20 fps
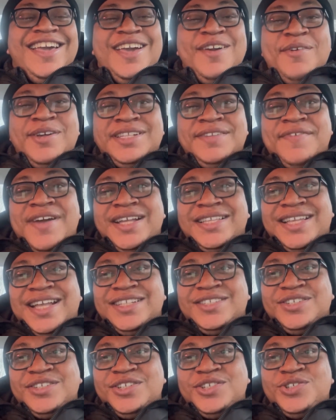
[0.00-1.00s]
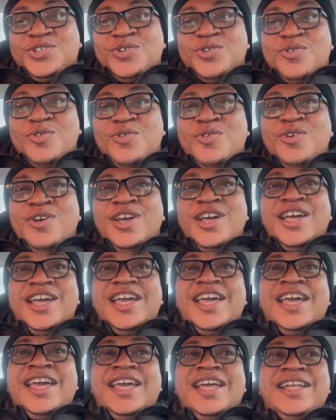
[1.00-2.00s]
Was invited to the show,
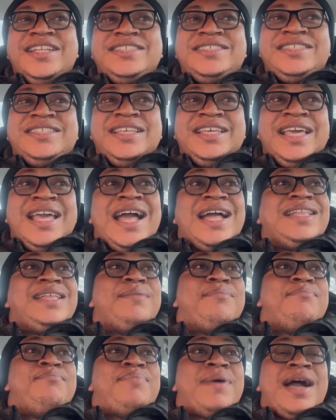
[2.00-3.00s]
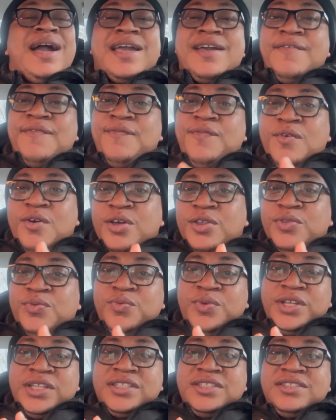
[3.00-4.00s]
and he had a back and
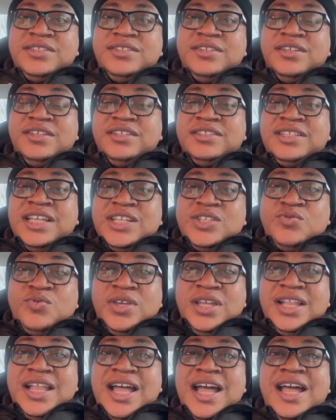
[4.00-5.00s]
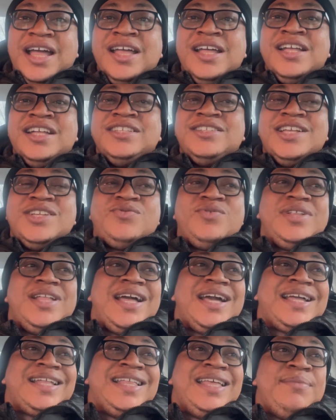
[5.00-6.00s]
forth with Tetuila.
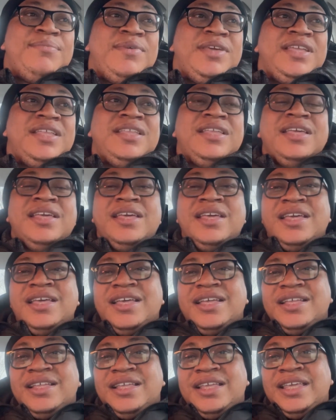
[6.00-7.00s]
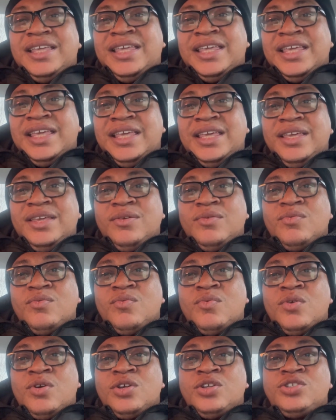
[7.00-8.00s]
Tetuila claiming he
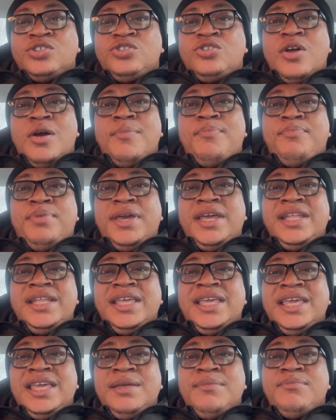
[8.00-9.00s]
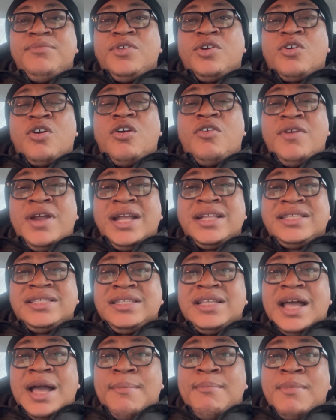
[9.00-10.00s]
was not paying him the correct
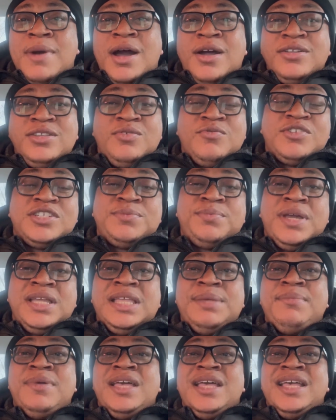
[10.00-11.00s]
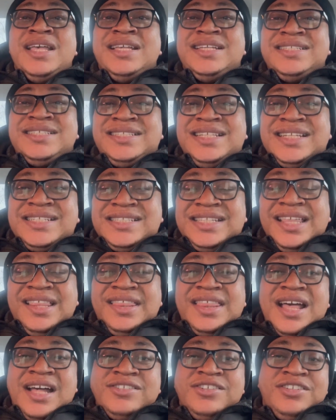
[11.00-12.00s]
amount. He was paying him
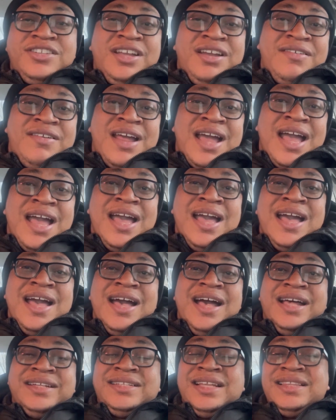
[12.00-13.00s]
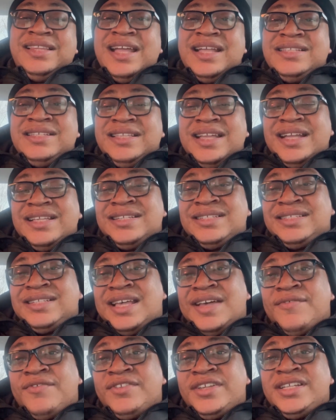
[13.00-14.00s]
16,000 naira as at
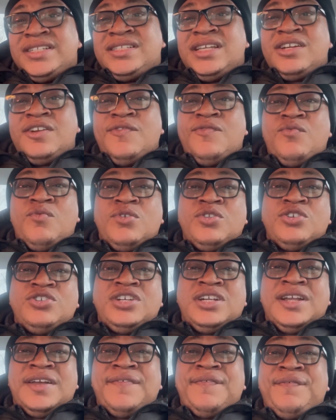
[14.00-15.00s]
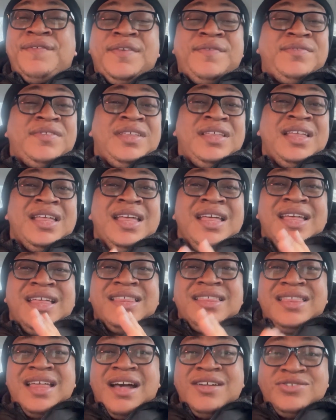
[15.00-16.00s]
1997 instead of
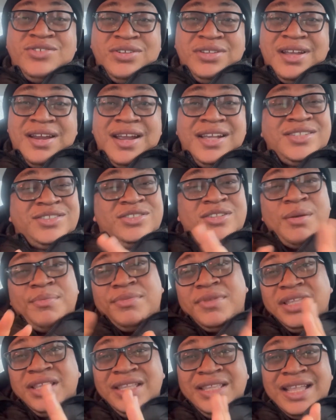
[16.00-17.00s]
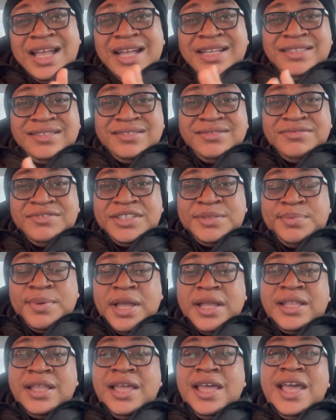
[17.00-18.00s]
150,000 naira. Something in that
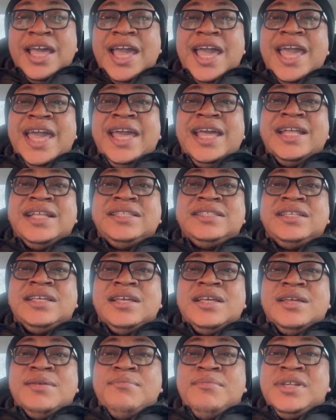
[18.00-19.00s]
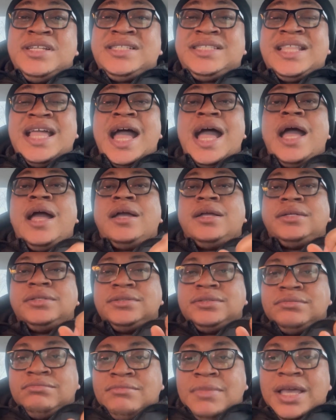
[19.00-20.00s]
respect. And Mr.
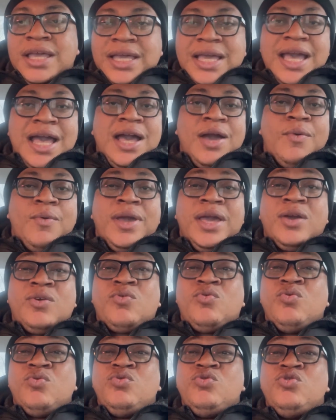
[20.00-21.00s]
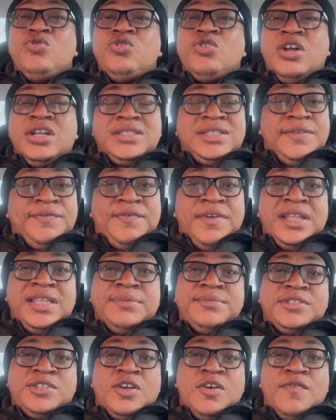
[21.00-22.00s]
Benga Aware could not defend
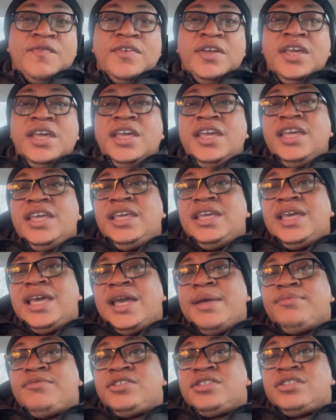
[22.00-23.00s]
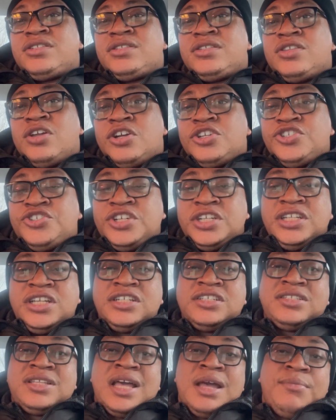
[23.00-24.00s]
himself. He kept stuttering
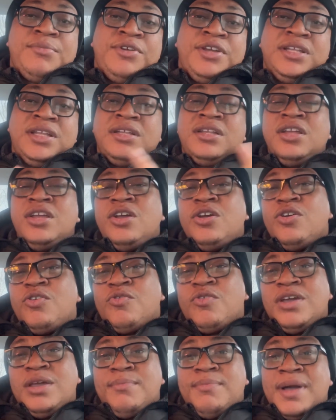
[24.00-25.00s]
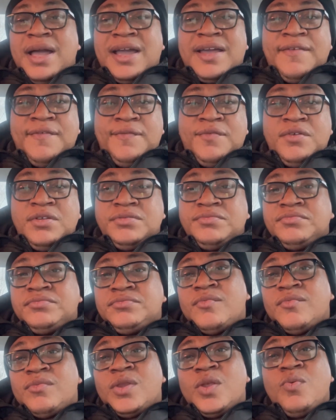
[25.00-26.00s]
and stammering and going back and forth.
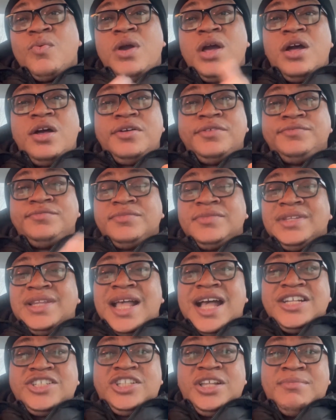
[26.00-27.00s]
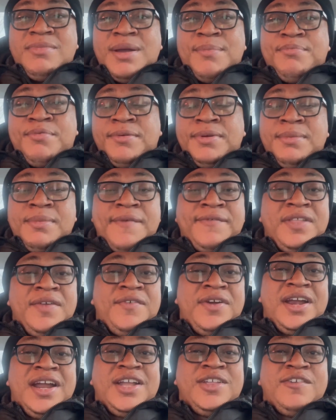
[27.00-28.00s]
Well, that's not my problem. I've
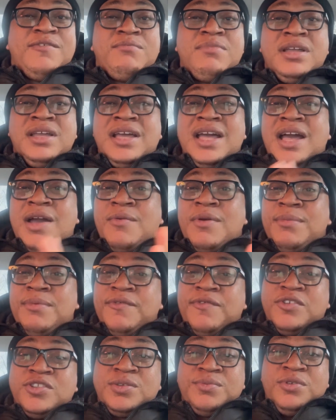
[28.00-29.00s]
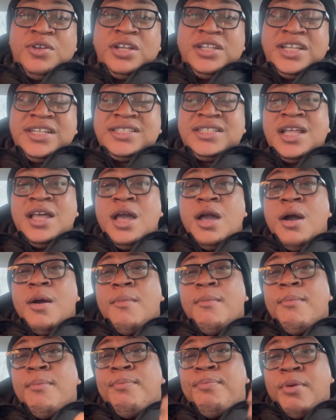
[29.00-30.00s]
never heard of Benga Aware before, to be honest.
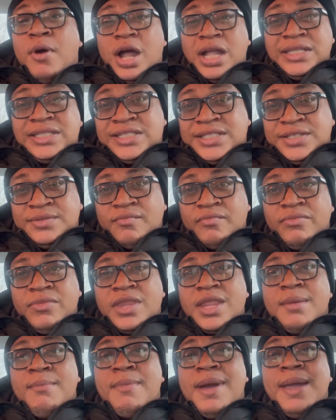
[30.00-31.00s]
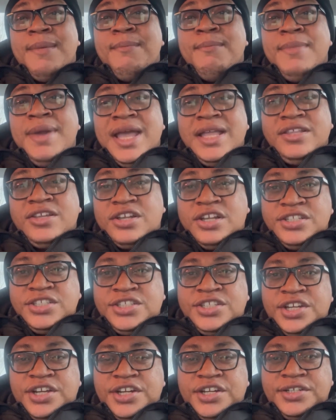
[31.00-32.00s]
But my main
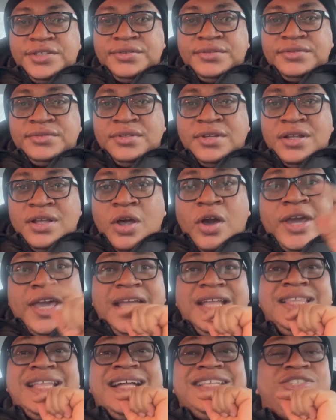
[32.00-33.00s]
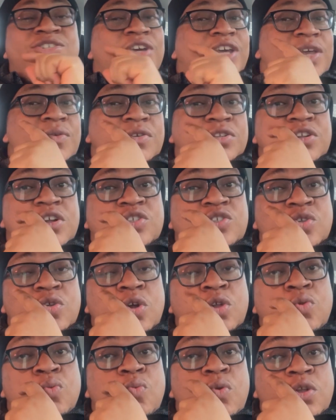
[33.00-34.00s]
concern, okay, Daddy Shoki was also
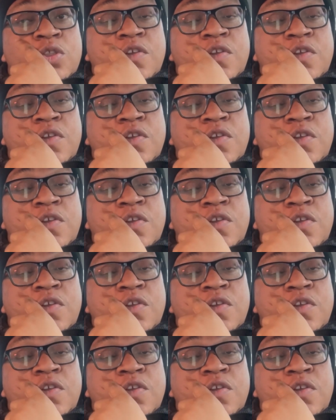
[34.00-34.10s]
on one